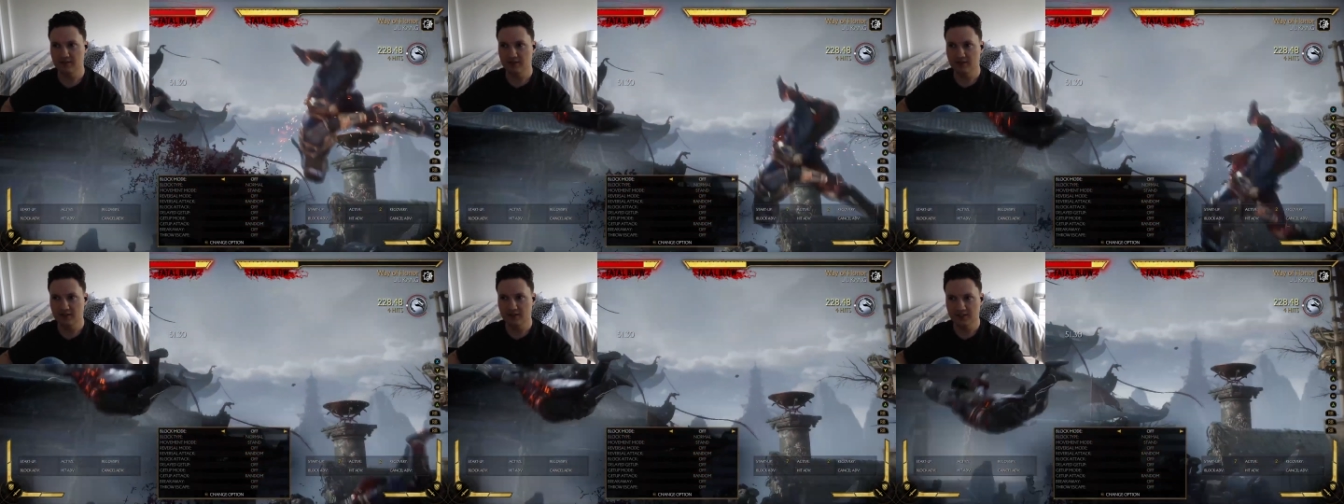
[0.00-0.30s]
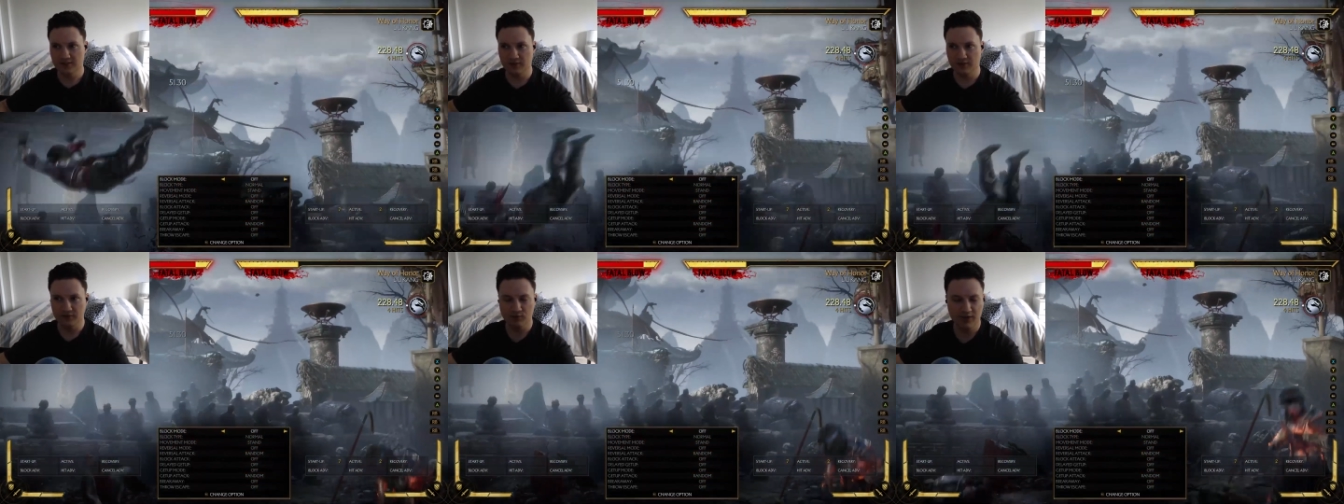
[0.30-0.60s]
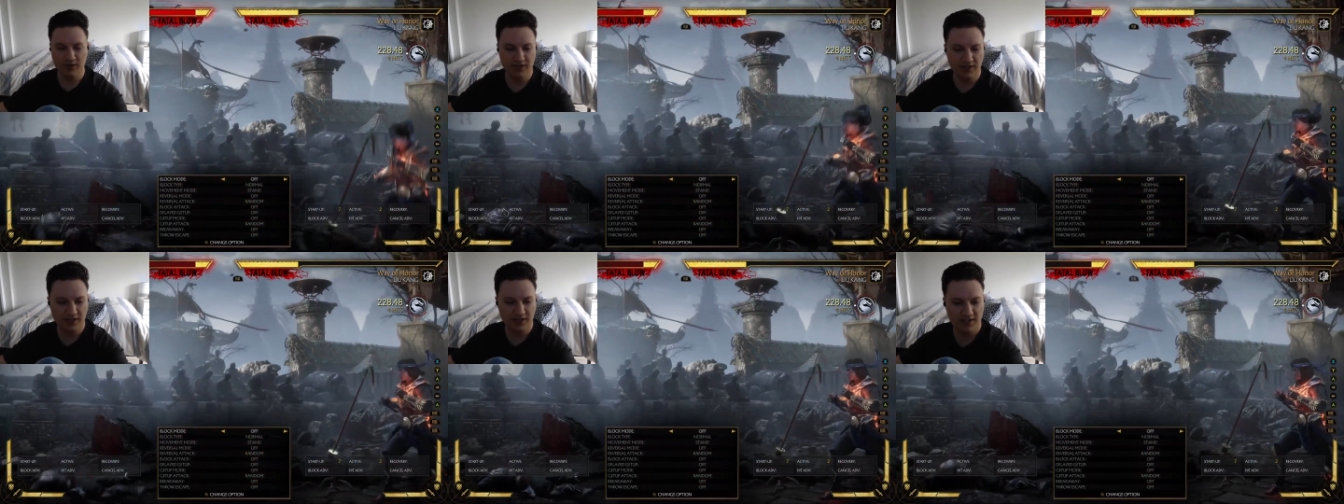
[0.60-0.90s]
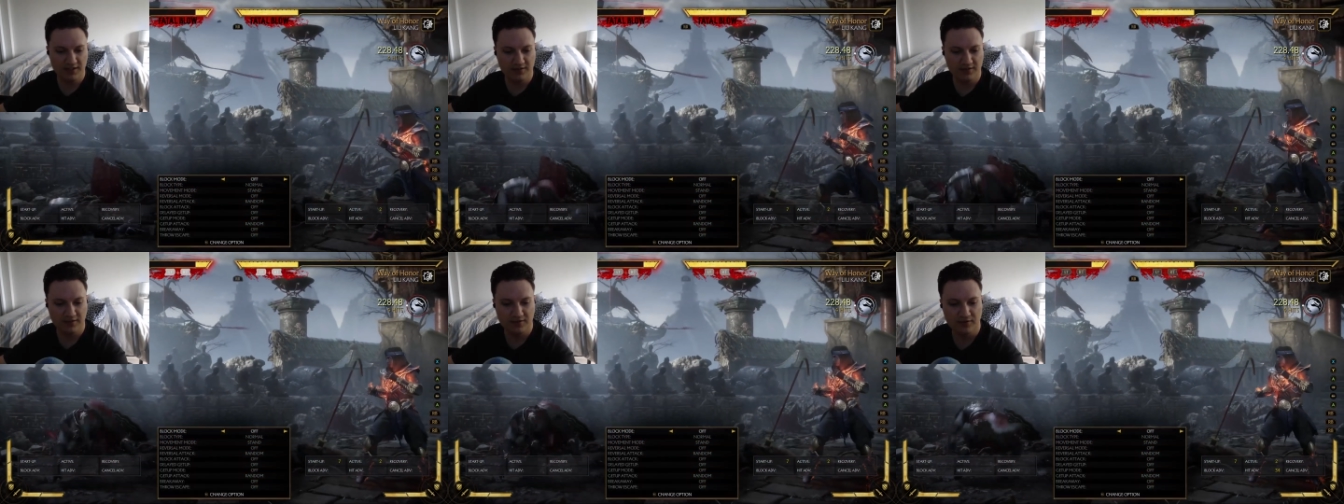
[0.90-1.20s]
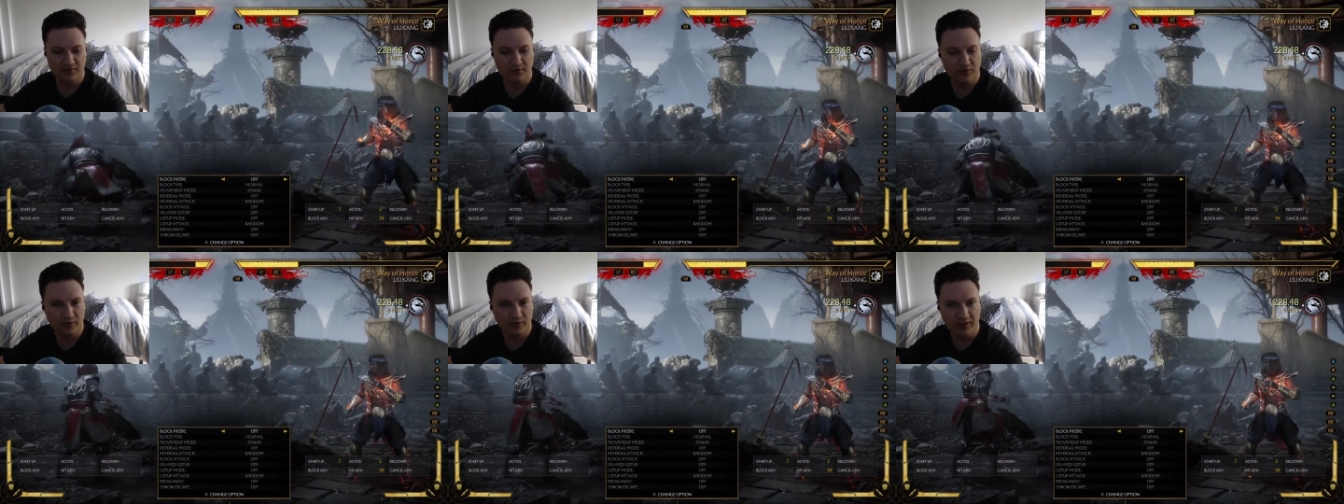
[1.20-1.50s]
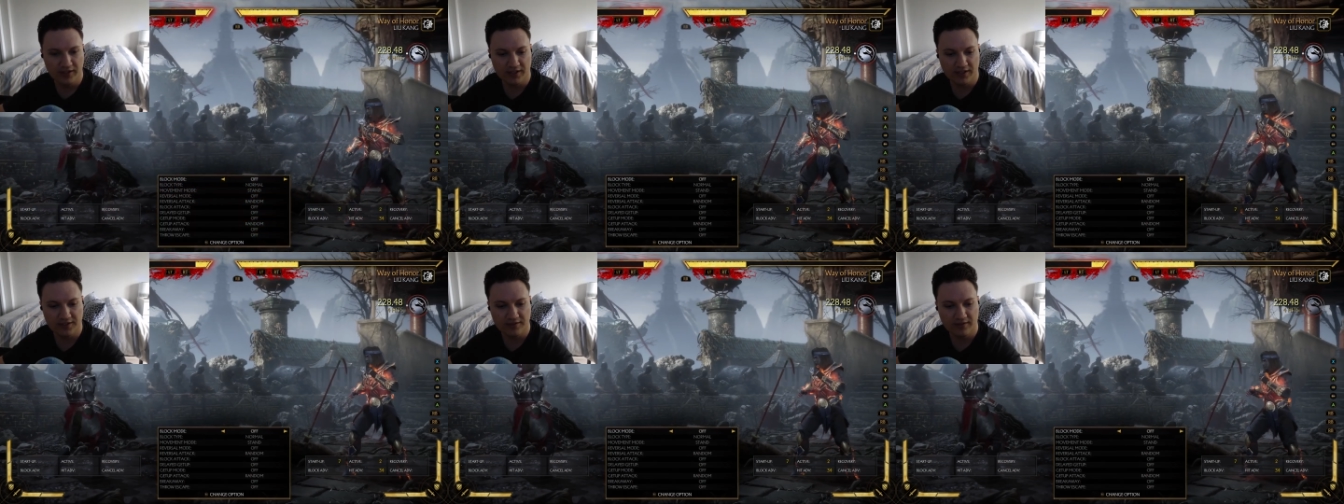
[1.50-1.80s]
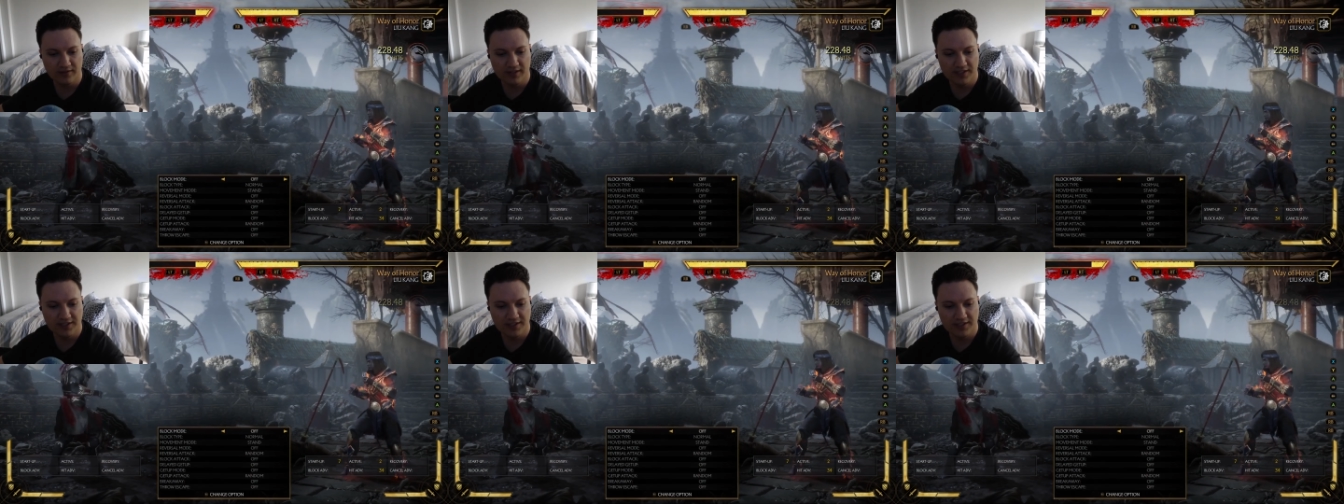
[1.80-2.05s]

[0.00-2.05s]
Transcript: so 190 to 228 so let's